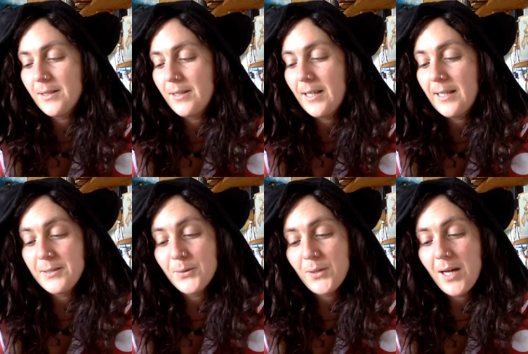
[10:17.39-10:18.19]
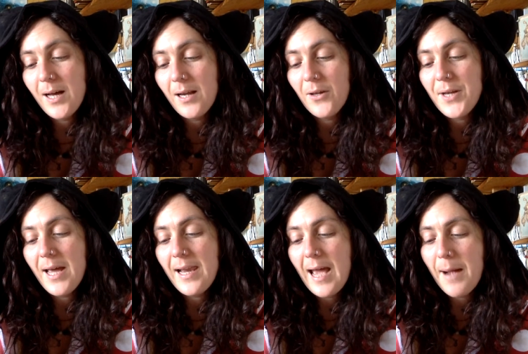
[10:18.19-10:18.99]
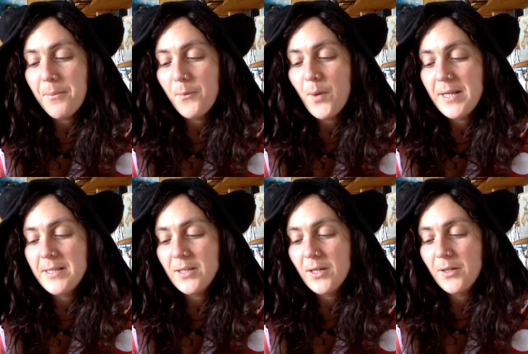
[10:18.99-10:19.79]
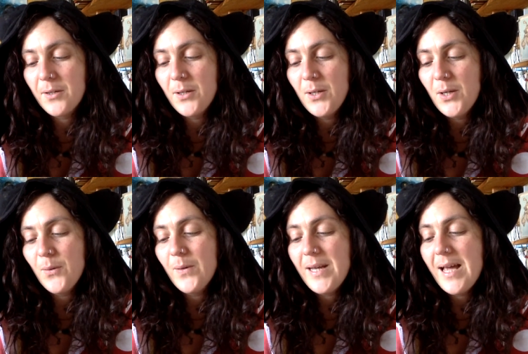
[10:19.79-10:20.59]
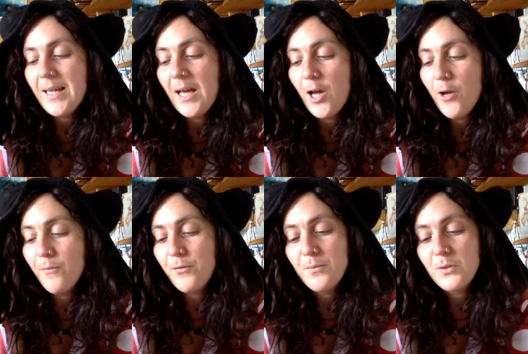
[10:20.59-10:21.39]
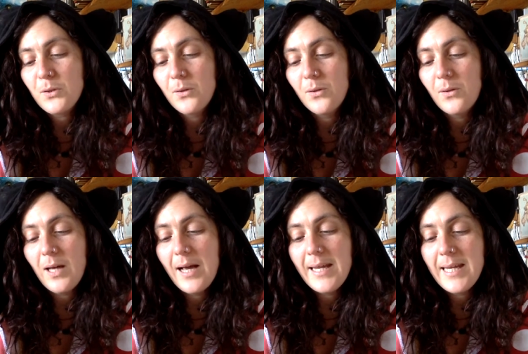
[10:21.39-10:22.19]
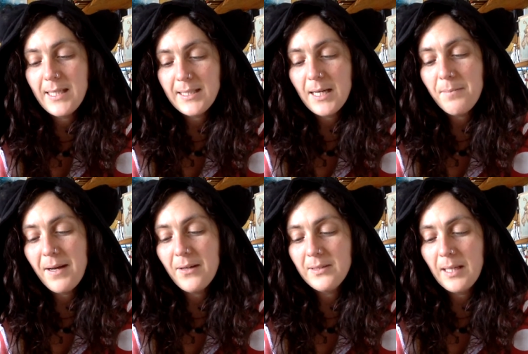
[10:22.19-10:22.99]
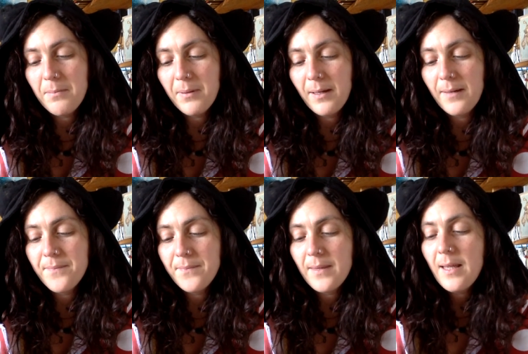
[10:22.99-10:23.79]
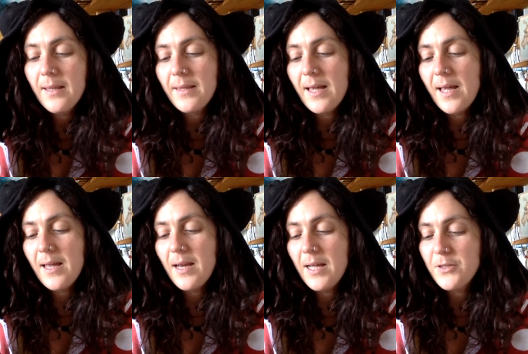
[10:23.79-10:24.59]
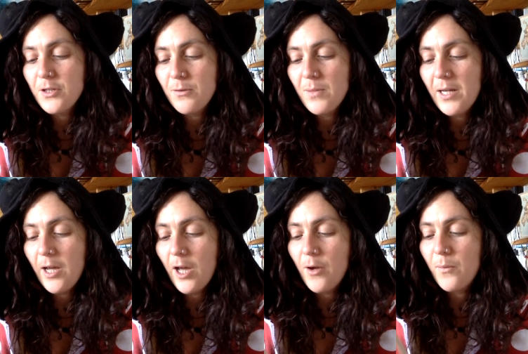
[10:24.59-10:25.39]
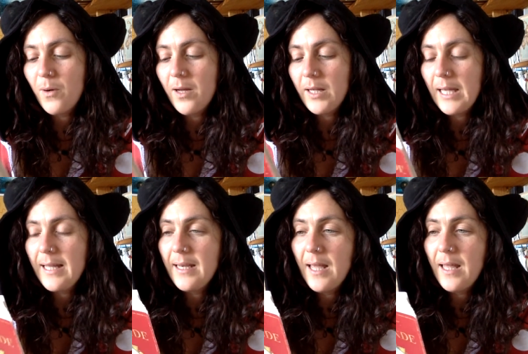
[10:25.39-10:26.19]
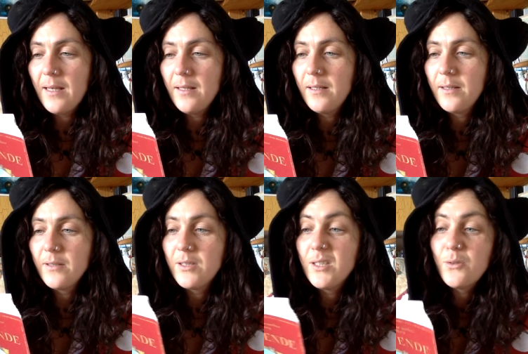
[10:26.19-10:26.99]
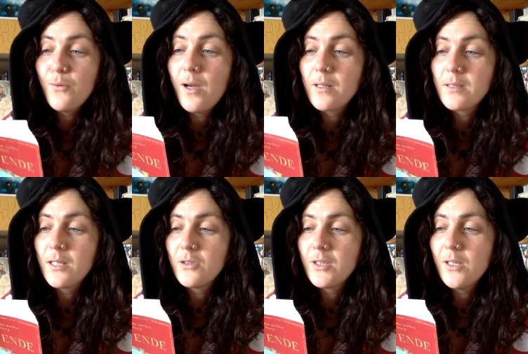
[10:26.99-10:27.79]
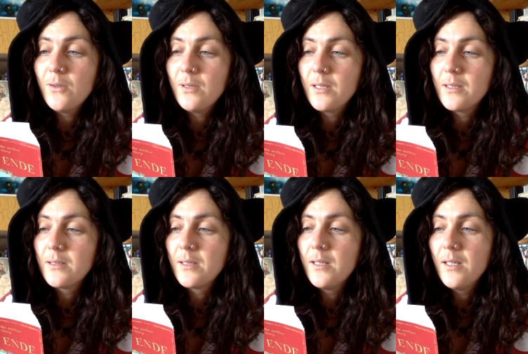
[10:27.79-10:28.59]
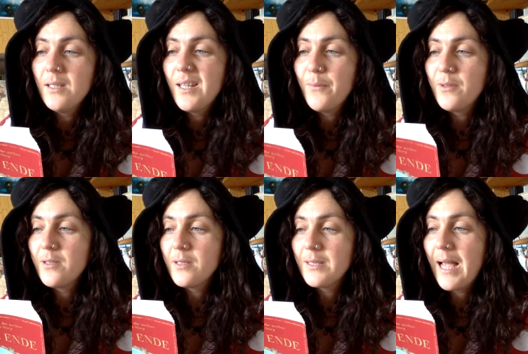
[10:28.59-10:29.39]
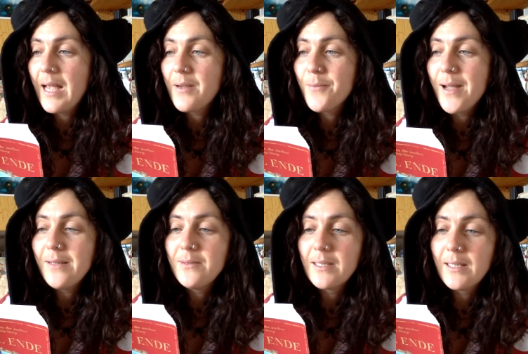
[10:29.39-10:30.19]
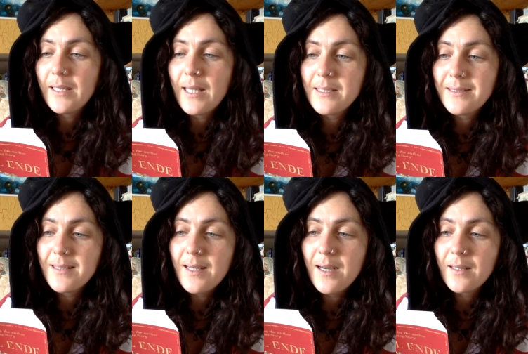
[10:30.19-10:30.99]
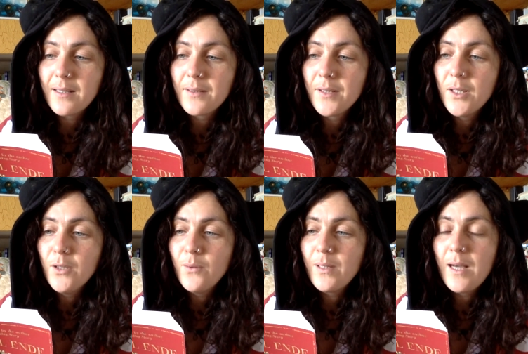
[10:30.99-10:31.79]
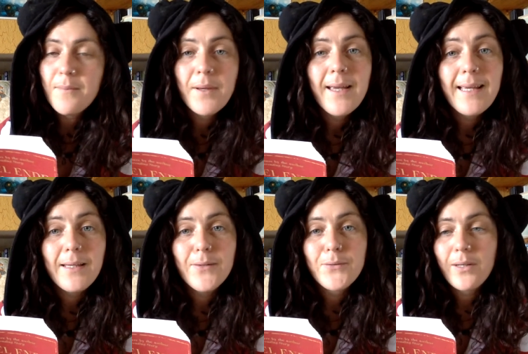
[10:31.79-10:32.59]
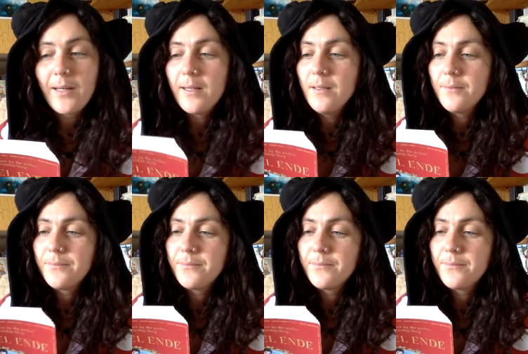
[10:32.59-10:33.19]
the little girl on her lap and went on, when I get home from school, I heat up our supper. Then I do my homework, and then she shrugged her shoulders. Then we just hang around till it gets dark. We come here usually.